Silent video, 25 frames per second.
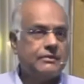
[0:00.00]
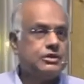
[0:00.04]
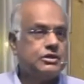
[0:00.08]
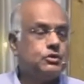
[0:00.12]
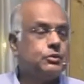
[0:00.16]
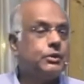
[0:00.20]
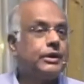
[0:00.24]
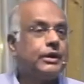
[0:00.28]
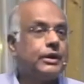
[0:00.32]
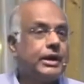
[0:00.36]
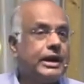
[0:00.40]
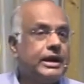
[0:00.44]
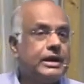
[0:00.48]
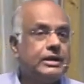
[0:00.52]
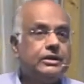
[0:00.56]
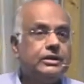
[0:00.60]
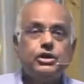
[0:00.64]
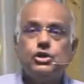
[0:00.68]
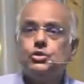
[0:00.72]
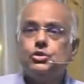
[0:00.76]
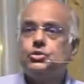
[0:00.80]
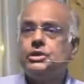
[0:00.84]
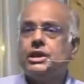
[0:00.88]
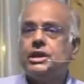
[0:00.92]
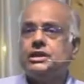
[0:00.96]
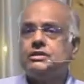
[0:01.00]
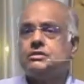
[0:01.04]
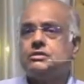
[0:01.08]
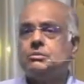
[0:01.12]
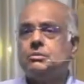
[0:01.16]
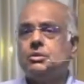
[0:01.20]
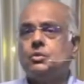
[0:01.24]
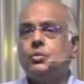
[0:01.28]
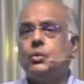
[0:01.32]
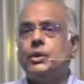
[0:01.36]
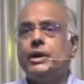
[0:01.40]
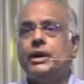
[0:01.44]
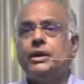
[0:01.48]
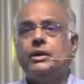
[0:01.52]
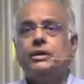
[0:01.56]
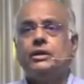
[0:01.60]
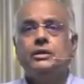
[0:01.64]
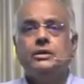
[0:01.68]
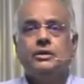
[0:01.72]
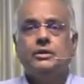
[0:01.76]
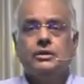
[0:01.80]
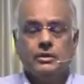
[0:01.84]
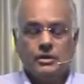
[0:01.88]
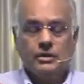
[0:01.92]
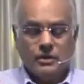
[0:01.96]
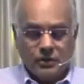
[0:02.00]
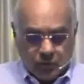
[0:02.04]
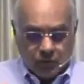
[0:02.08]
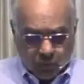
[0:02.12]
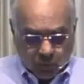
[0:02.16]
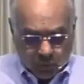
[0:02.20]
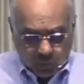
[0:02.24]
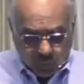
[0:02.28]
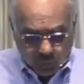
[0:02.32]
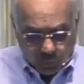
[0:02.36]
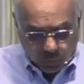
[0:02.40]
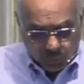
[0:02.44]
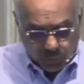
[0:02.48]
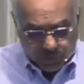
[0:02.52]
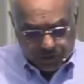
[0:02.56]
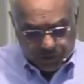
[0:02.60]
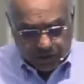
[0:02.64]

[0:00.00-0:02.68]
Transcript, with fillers: we read in the New Testament where we are